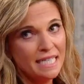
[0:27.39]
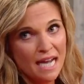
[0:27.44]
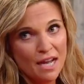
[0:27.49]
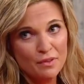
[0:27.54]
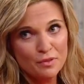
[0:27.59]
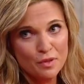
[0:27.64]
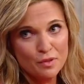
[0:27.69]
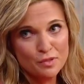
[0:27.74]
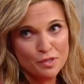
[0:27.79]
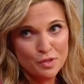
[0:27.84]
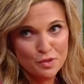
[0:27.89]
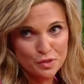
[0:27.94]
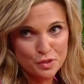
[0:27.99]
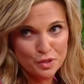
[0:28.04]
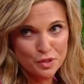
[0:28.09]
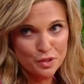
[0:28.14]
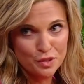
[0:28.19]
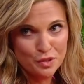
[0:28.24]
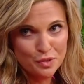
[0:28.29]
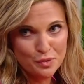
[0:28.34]
down though, so there's
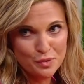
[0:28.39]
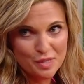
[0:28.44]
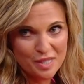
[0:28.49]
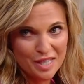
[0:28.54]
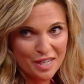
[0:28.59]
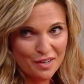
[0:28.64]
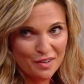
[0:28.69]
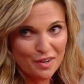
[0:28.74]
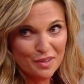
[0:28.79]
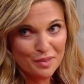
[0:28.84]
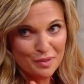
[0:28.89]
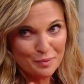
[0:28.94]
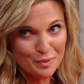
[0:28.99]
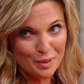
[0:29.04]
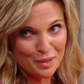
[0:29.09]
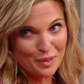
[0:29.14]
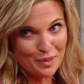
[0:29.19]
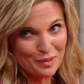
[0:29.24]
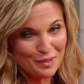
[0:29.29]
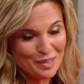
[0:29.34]
good news there on Yay. the
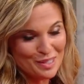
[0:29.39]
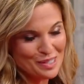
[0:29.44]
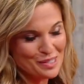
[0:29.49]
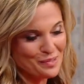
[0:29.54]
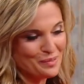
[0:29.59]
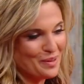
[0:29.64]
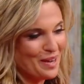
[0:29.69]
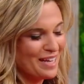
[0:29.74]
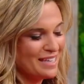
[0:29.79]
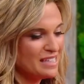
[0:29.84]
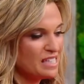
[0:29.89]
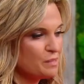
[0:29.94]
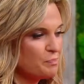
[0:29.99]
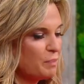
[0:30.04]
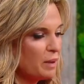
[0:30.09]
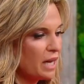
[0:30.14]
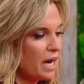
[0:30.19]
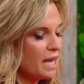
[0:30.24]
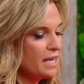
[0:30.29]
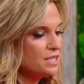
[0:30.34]
recurrence rates.
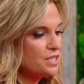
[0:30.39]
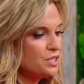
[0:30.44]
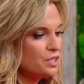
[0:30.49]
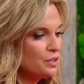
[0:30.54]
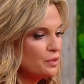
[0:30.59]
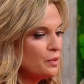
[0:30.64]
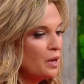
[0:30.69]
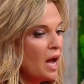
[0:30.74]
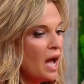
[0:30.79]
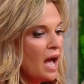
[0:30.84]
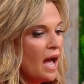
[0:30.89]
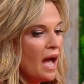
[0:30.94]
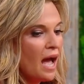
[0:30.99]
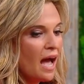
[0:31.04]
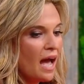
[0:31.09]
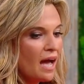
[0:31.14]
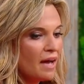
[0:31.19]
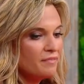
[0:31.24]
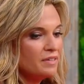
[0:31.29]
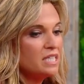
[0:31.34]
But I do
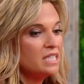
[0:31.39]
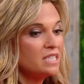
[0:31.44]
have